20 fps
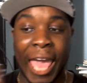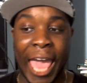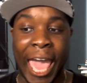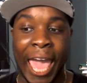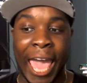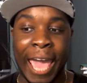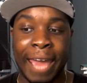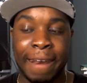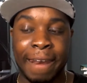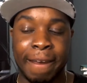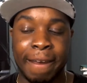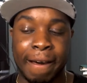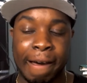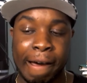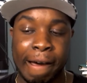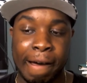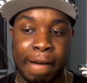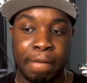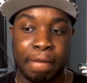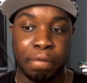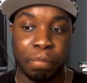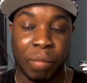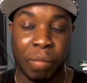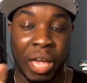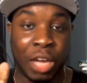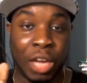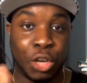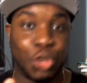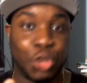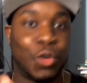
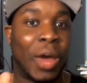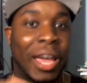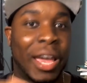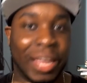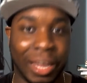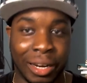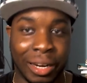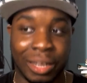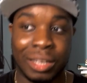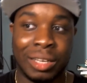and Dragon.